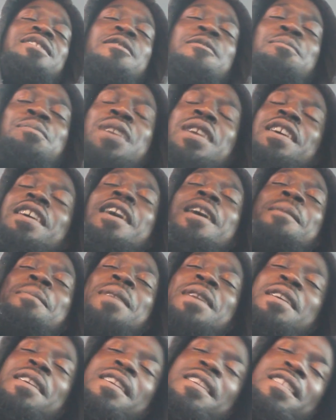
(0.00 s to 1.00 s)
So big up,
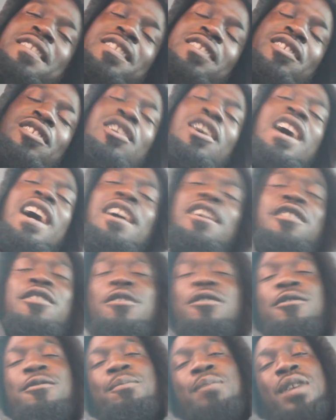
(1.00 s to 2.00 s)
you know how it
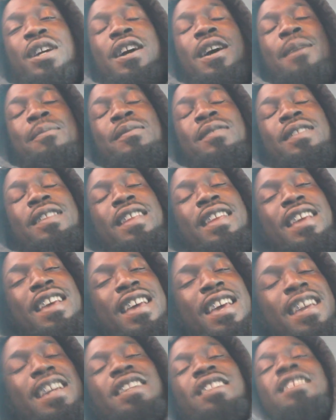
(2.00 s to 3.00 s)
goes, big up
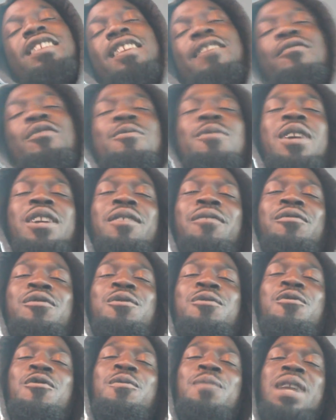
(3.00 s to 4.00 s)
each and every one of
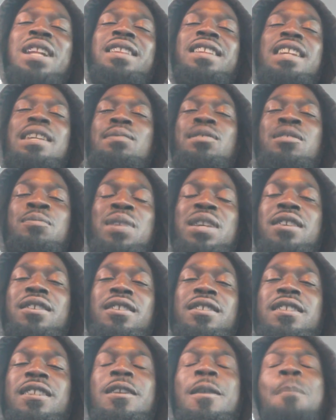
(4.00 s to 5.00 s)
you, all my deep
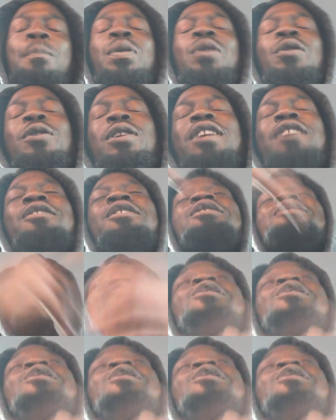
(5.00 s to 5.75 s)
speakers in the building, on the